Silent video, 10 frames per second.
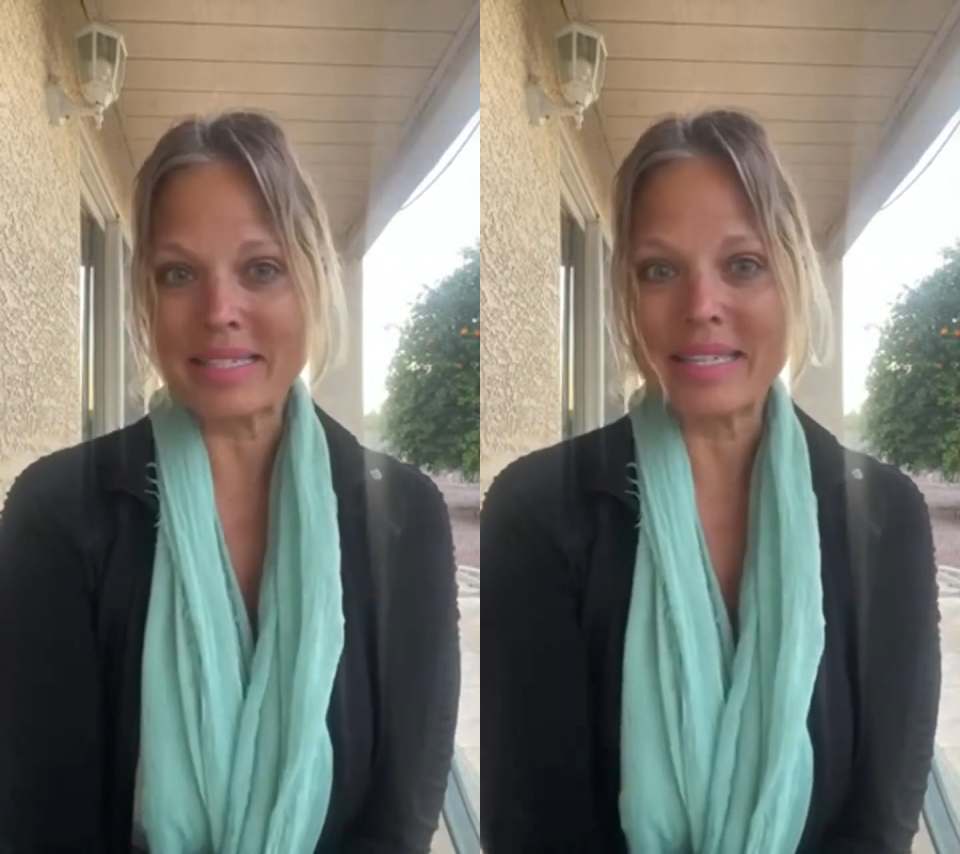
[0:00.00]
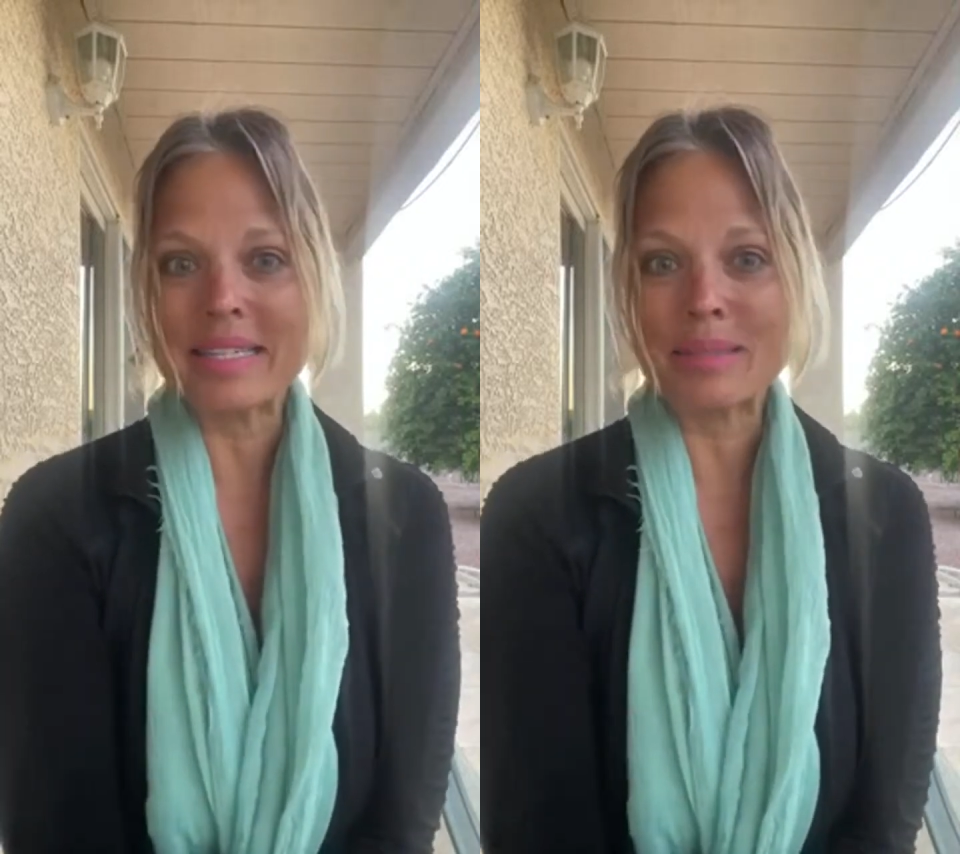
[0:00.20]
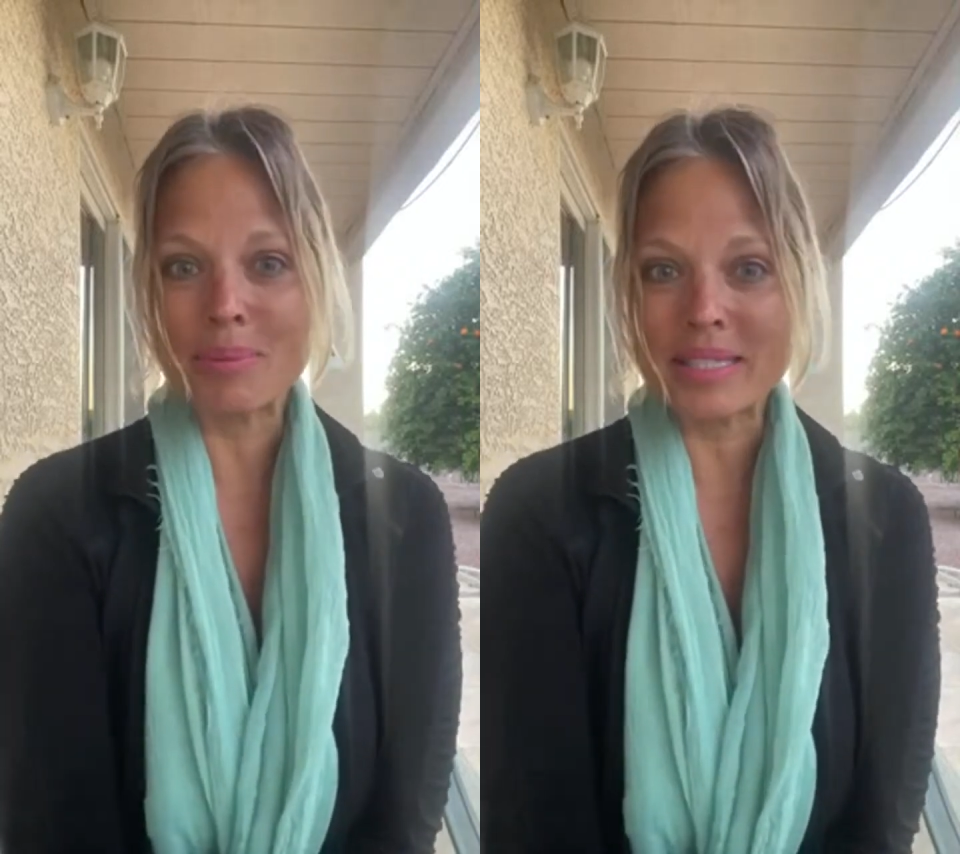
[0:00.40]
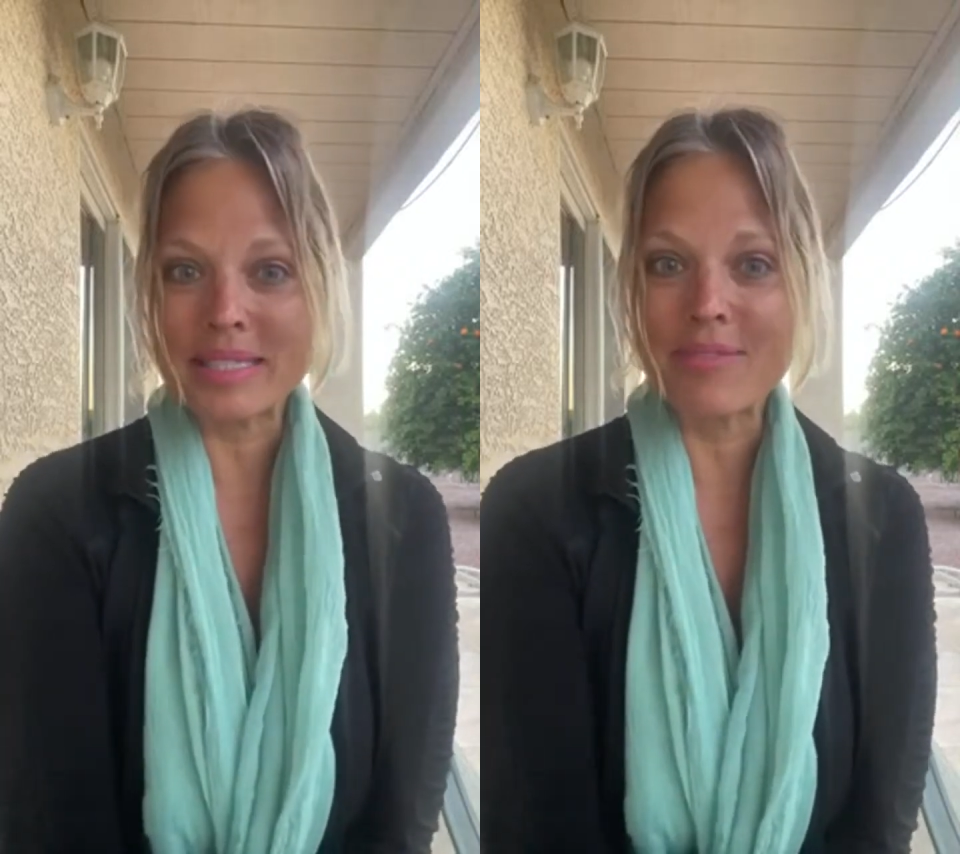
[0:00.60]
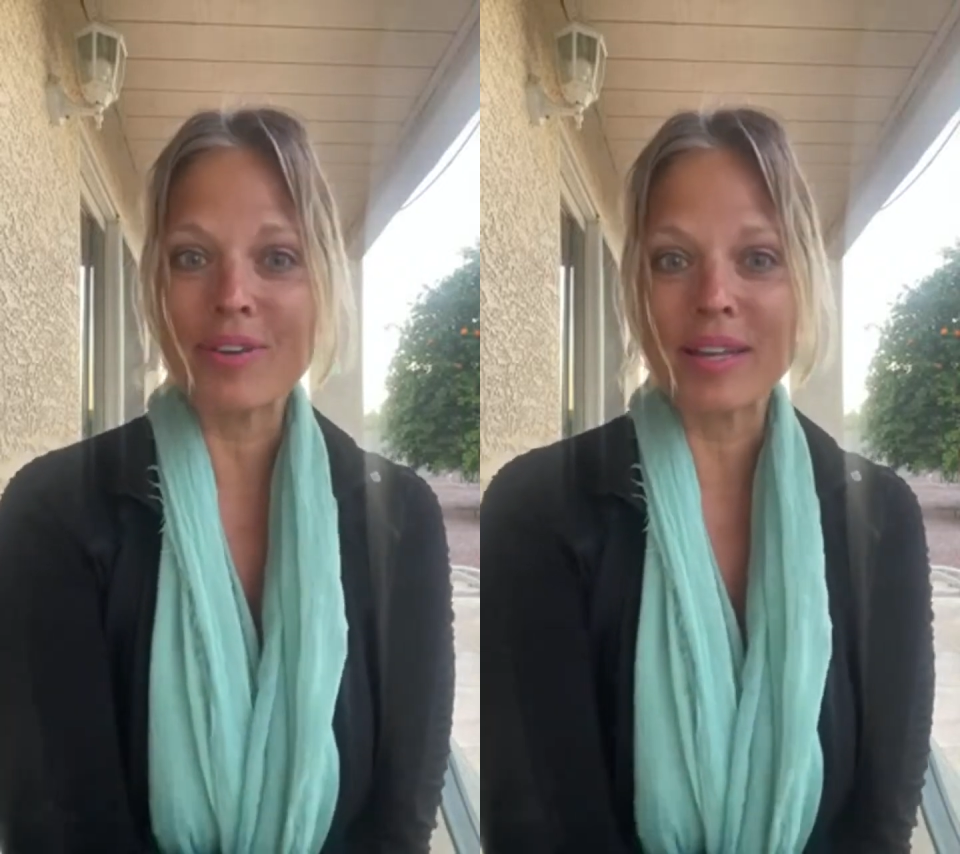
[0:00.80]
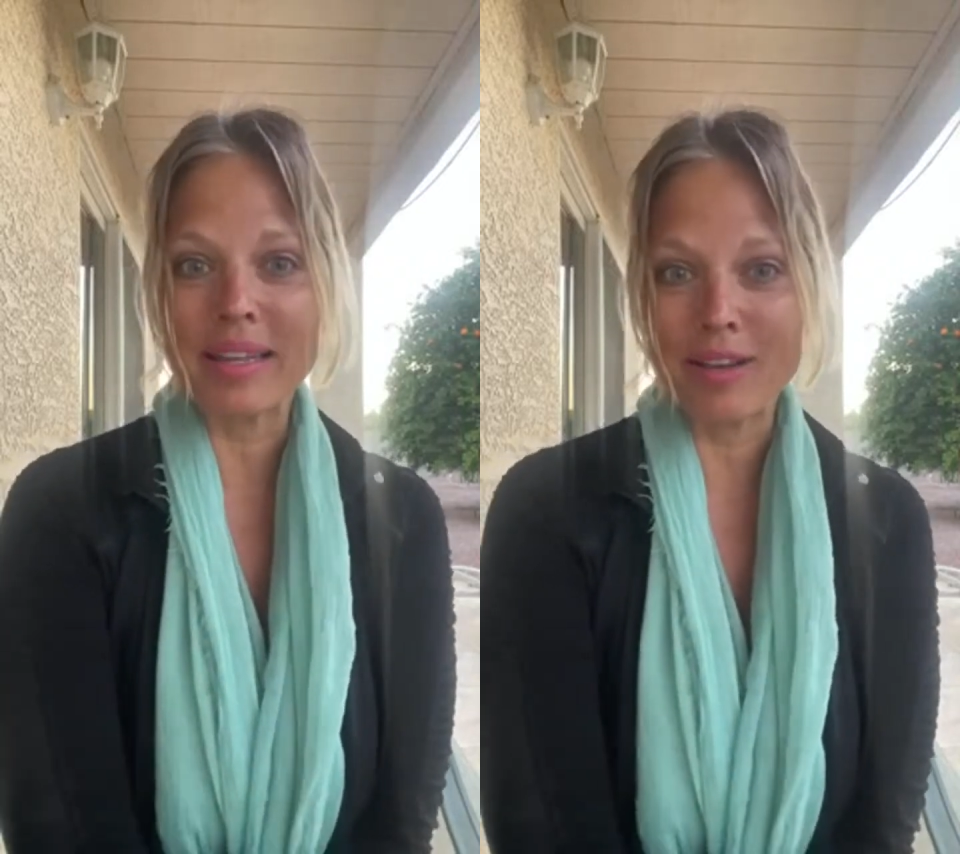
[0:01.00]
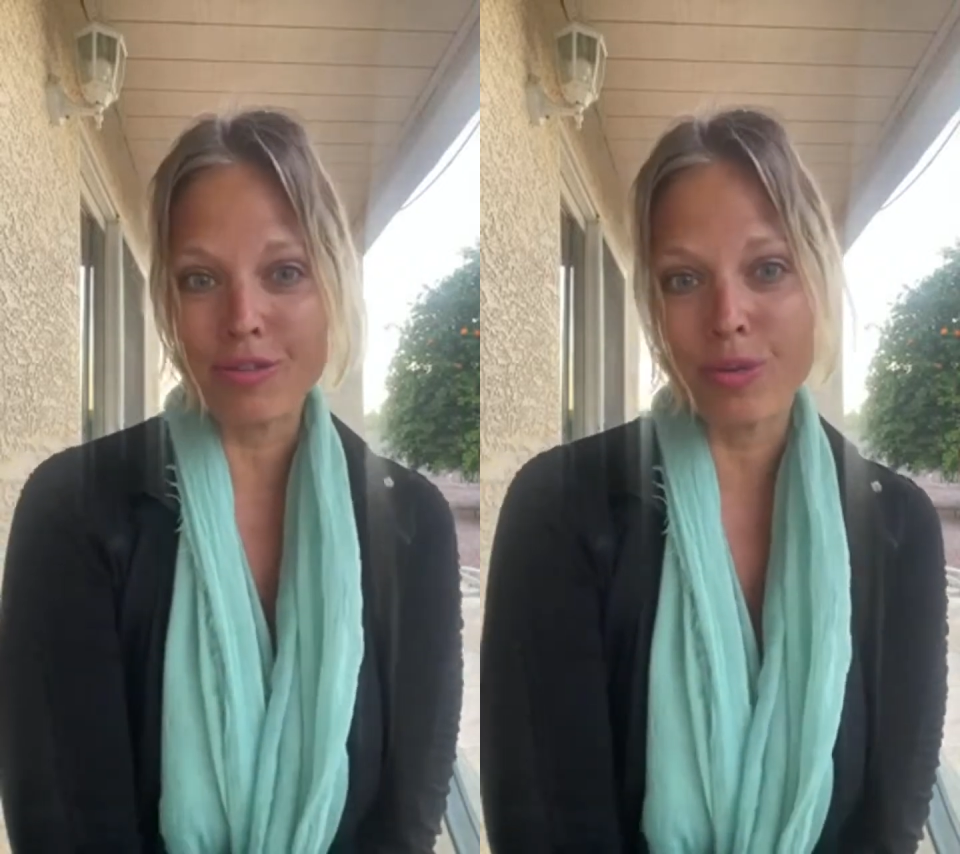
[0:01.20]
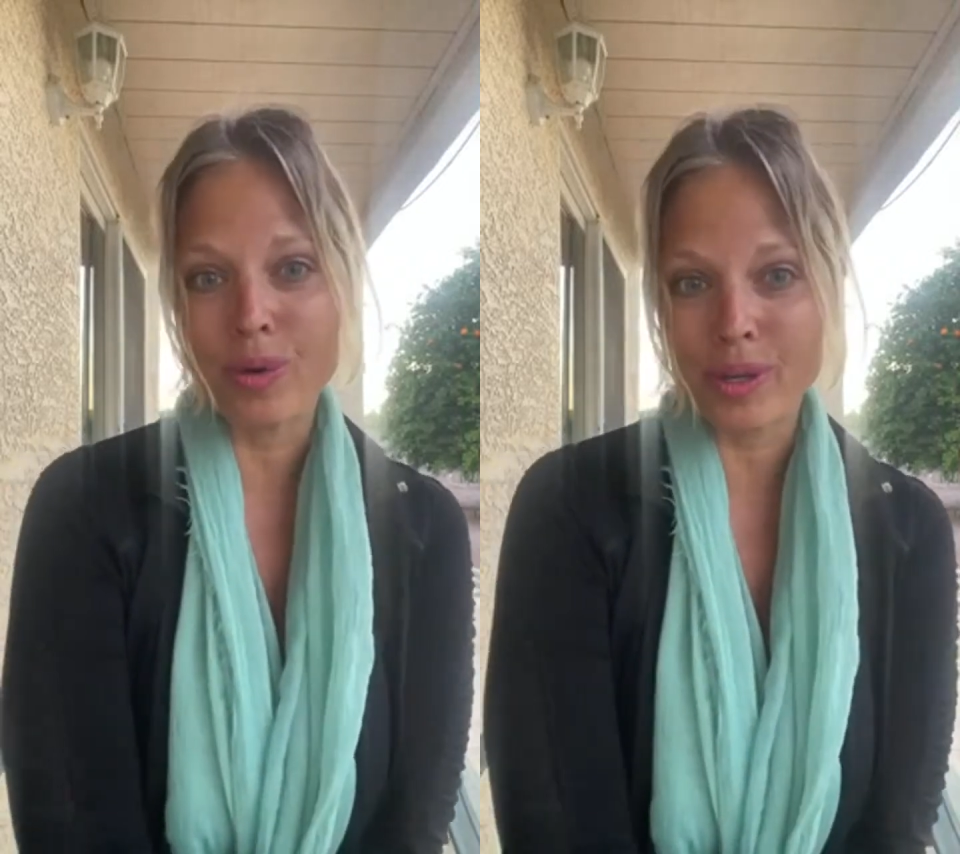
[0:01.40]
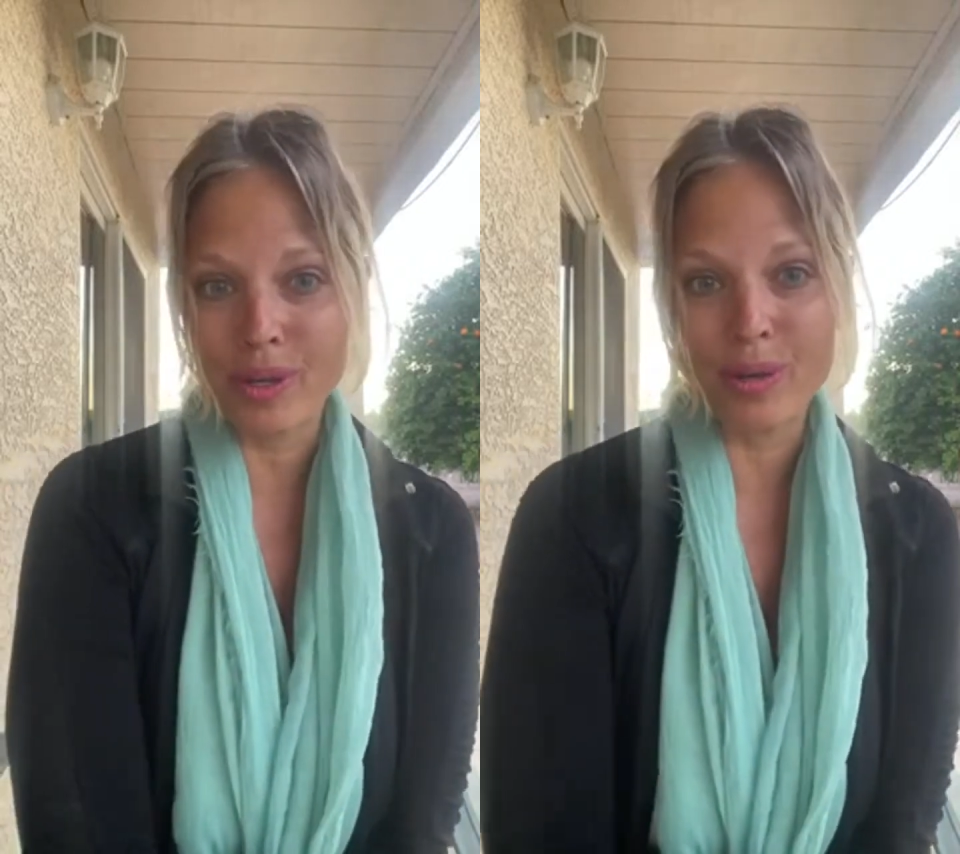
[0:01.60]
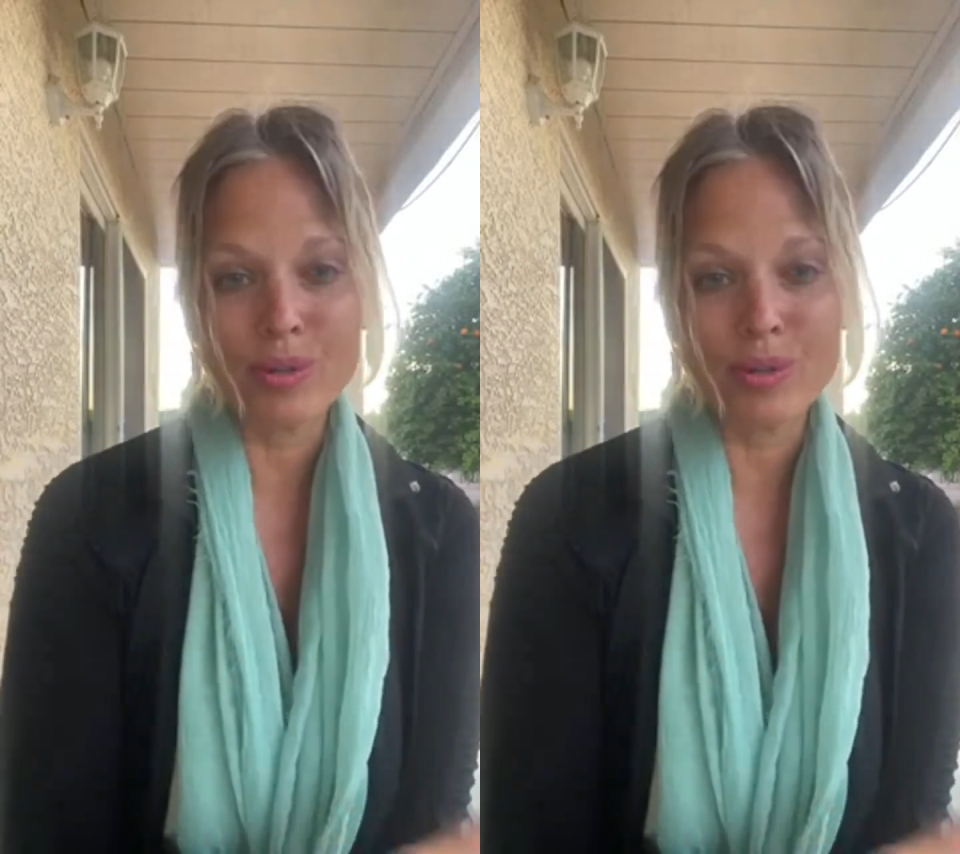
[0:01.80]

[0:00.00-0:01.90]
it specifically for you.